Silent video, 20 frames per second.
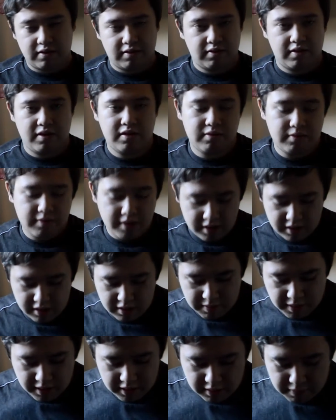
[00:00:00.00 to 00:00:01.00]
You
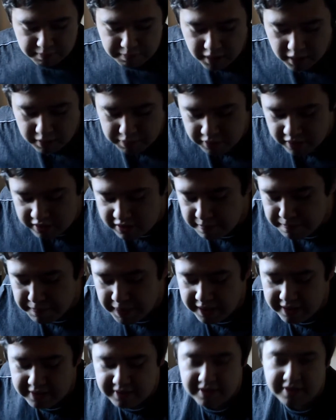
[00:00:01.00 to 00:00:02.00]
might Operation
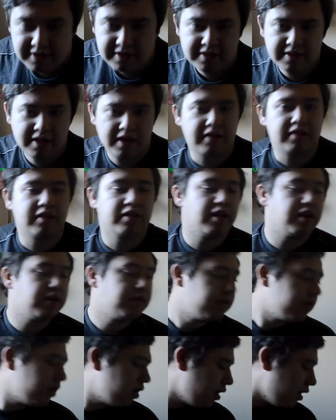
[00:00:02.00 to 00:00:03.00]
Pegasus, is it? I don't know.
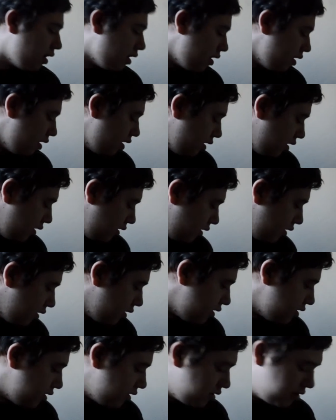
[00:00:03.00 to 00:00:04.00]

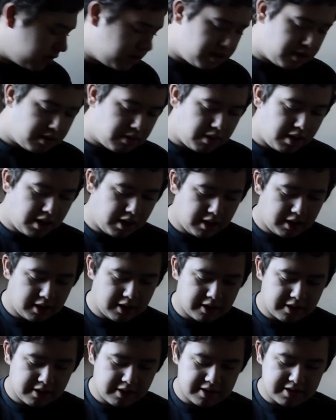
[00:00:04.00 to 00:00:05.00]
So
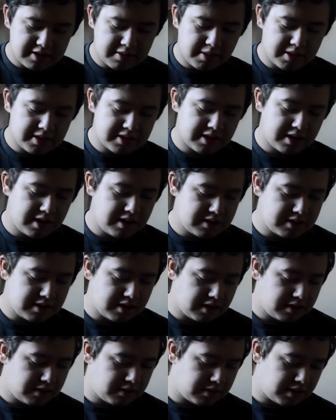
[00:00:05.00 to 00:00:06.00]
that's the
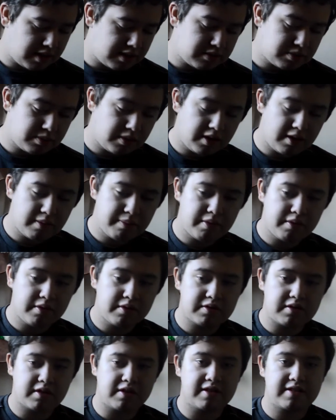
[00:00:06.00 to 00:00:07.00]
Mosquito. That's what I
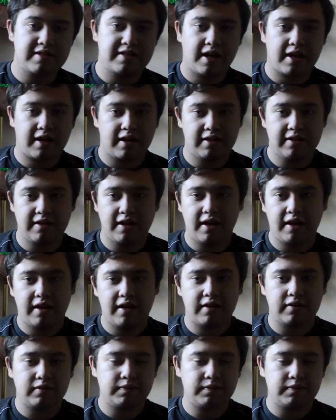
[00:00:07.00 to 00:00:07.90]
bought on the second day.